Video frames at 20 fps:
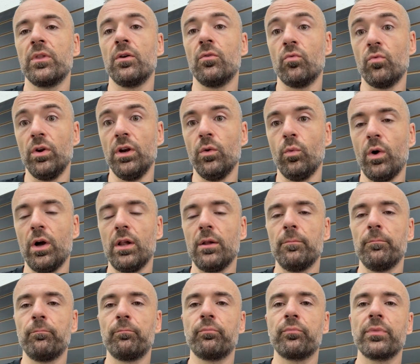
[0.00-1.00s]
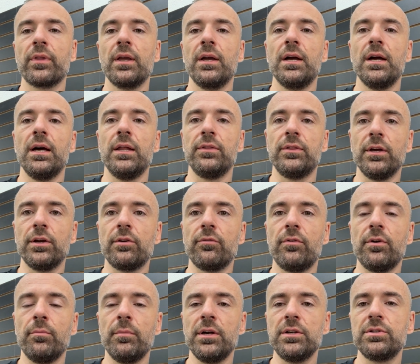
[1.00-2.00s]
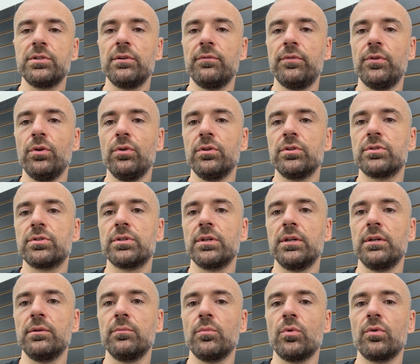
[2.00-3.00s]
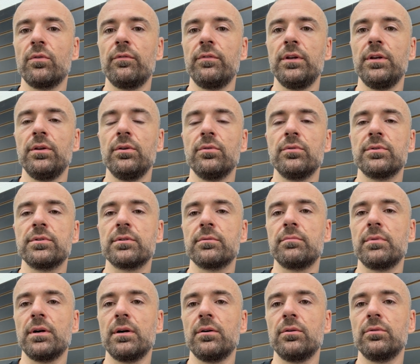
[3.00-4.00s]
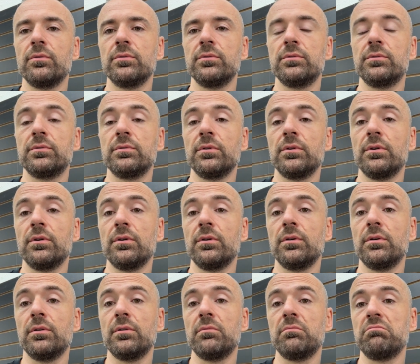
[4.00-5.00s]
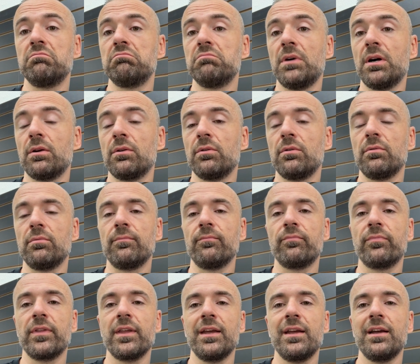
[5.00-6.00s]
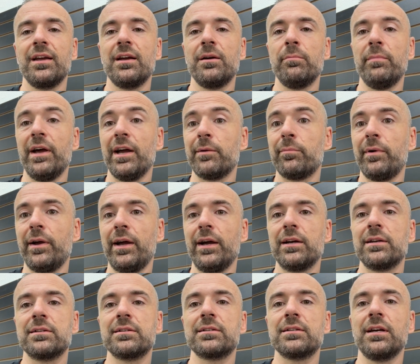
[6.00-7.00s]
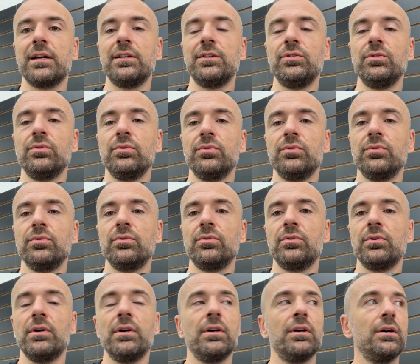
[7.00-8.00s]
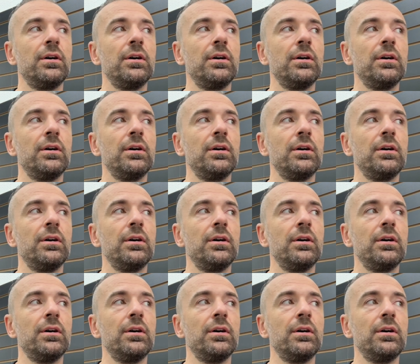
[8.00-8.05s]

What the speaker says: really well. And thank you very much. If you're interested in more videos about I don't know, backpacks, I do